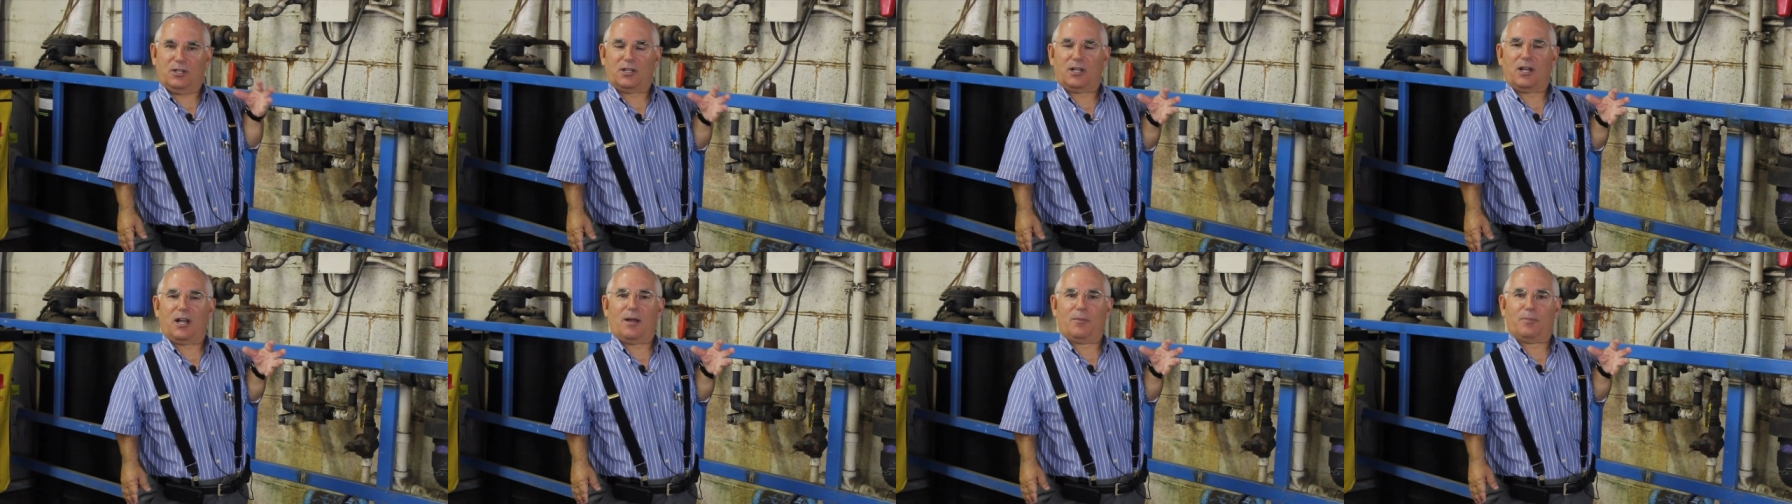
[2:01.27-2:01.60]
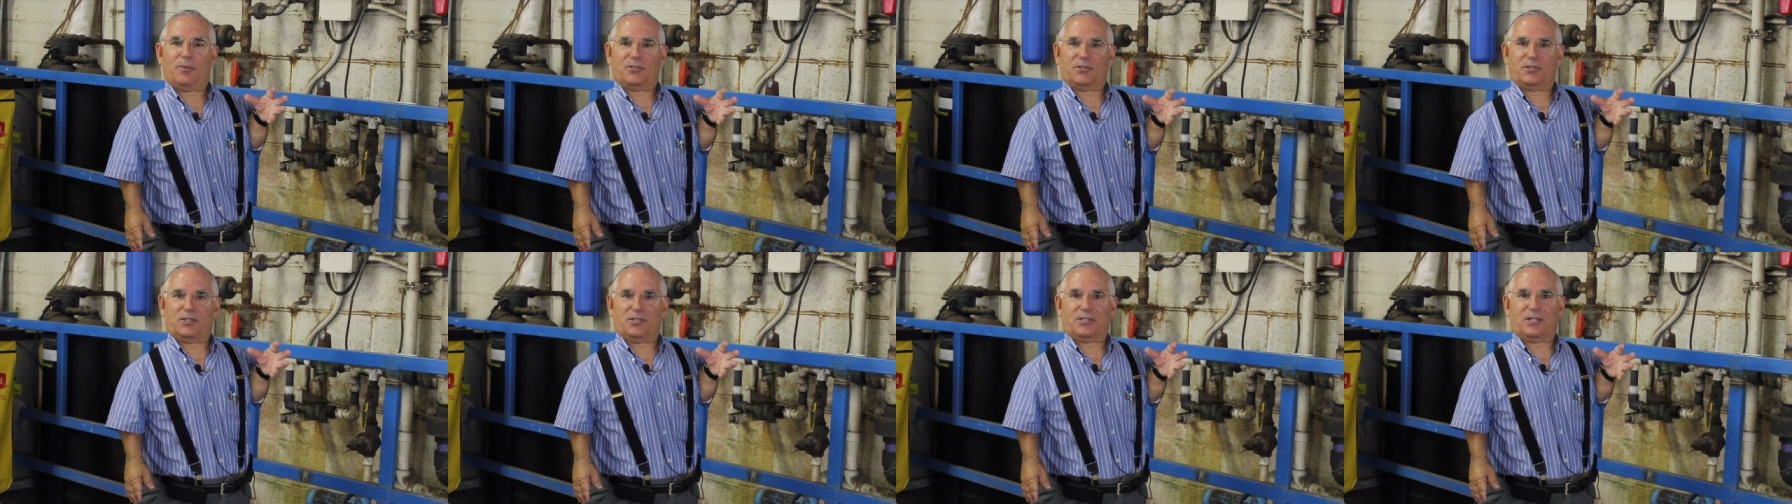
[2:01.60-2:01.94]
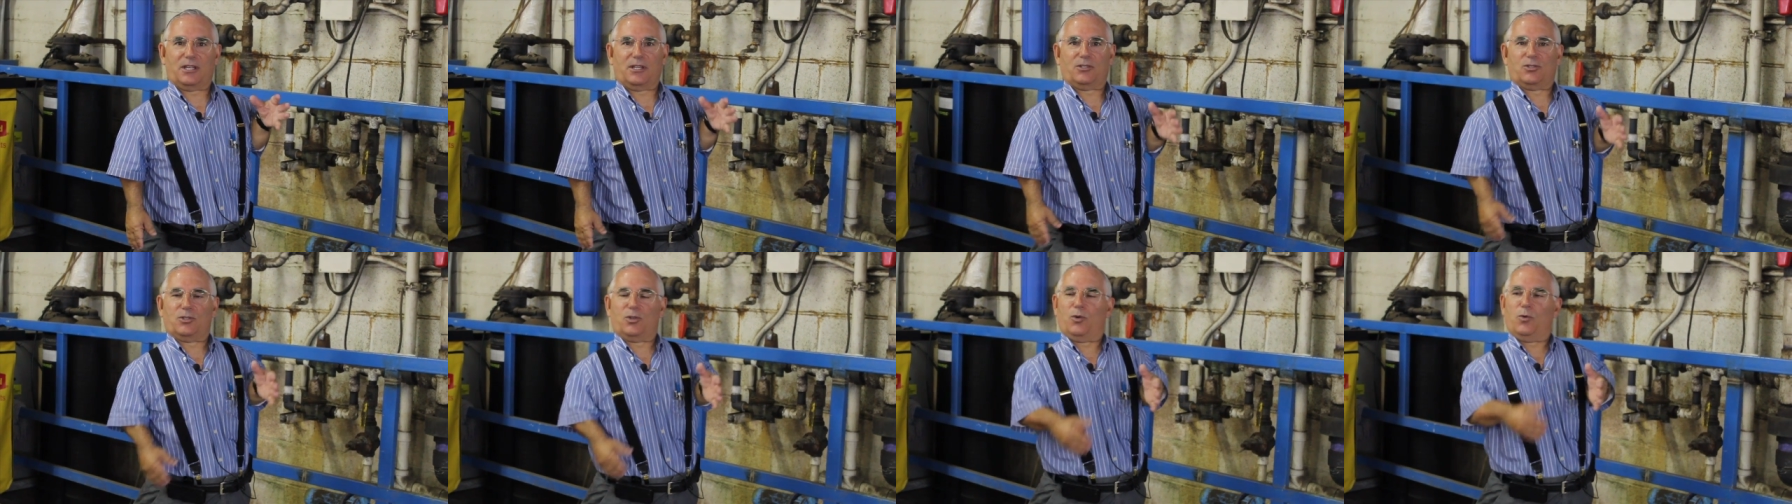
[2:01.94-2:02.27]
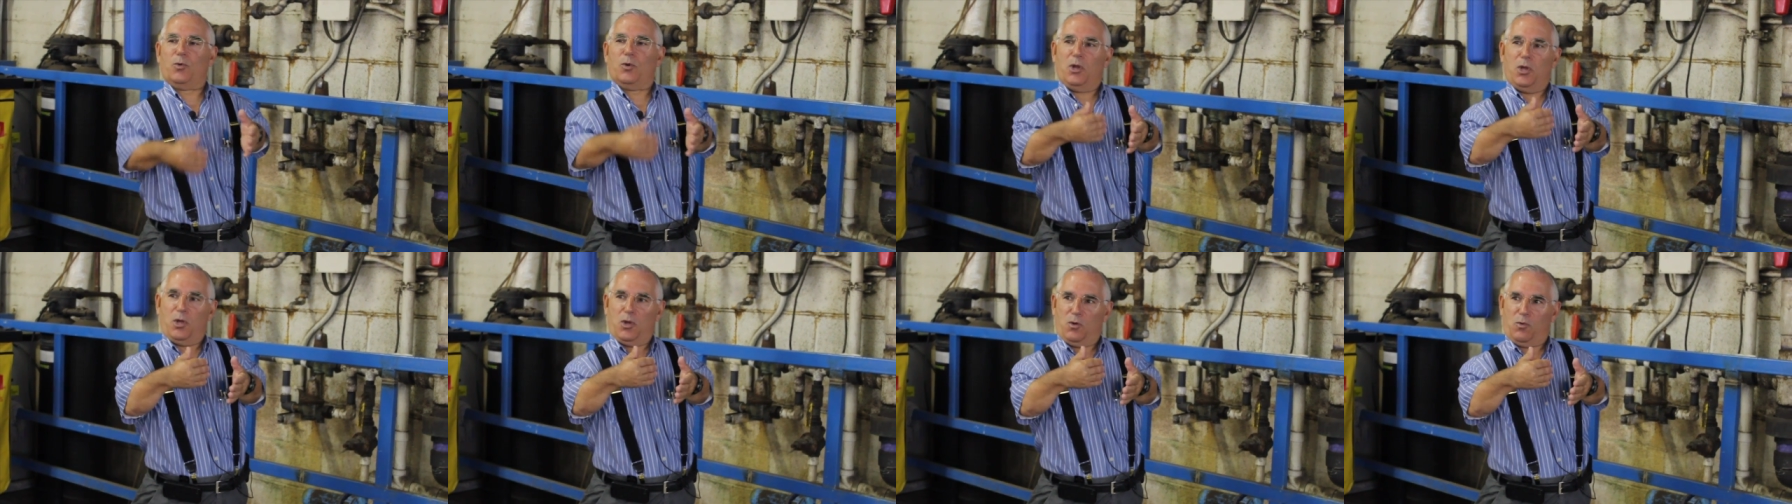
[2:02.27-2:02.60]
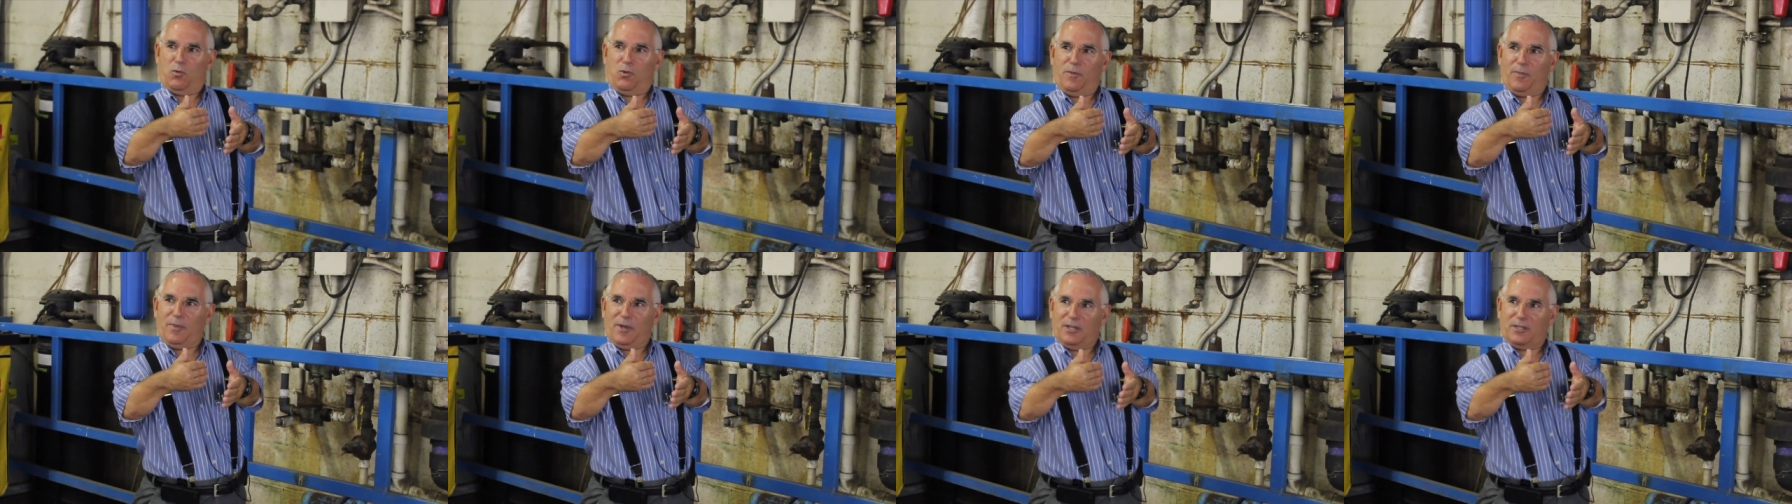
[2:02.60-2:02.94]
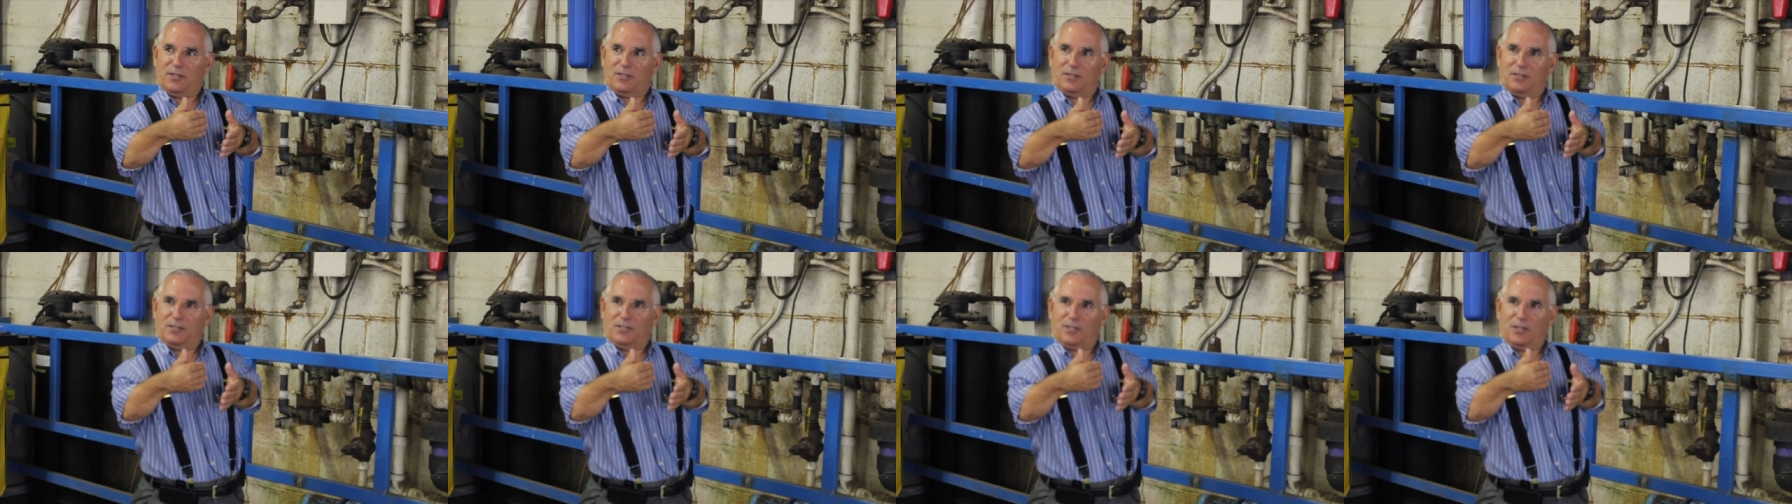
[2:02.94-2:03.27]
accomplishes that. So we basically